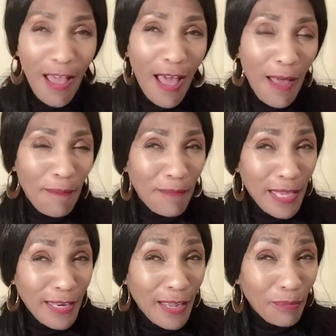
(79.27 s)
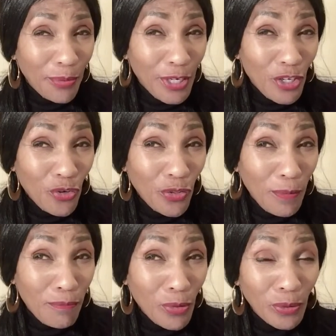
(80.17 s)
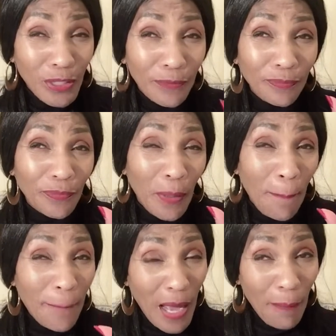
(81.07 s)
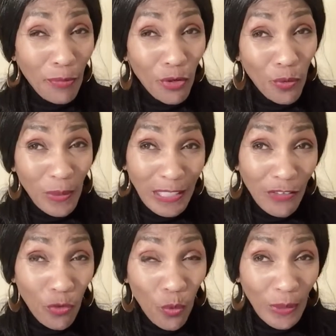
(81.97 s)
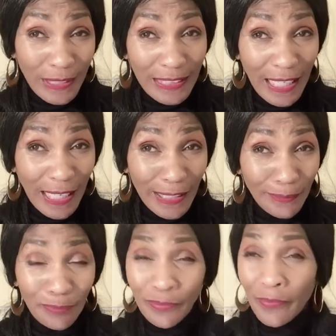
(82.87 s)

I may not bring to you the most popular ones all the time,